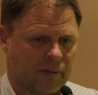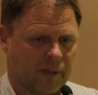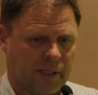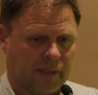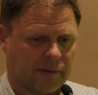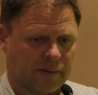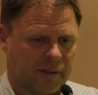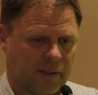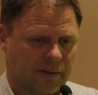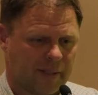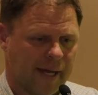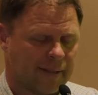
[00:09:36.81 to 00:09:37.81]

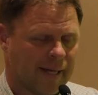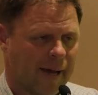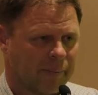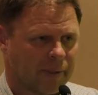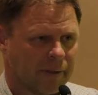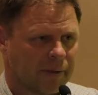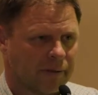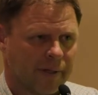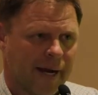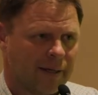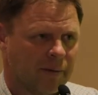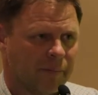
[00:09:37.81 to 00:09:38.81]
he's on top of
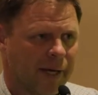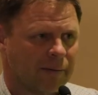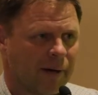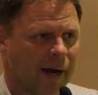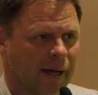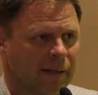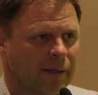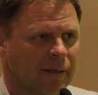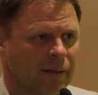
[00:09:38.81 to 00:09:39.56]
granite bedrock.